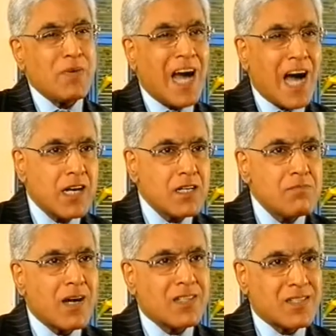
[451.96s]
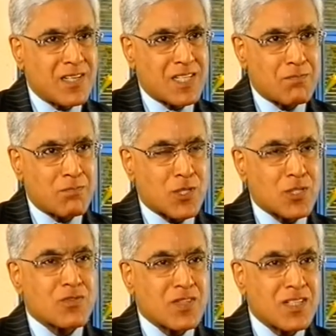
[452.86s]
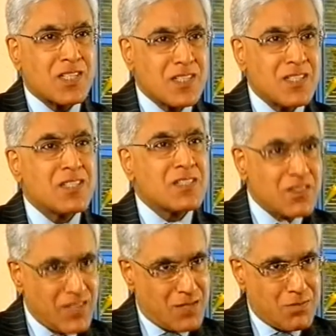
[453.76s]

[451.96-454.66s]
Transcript: would be undermined in India because of the dirty diesel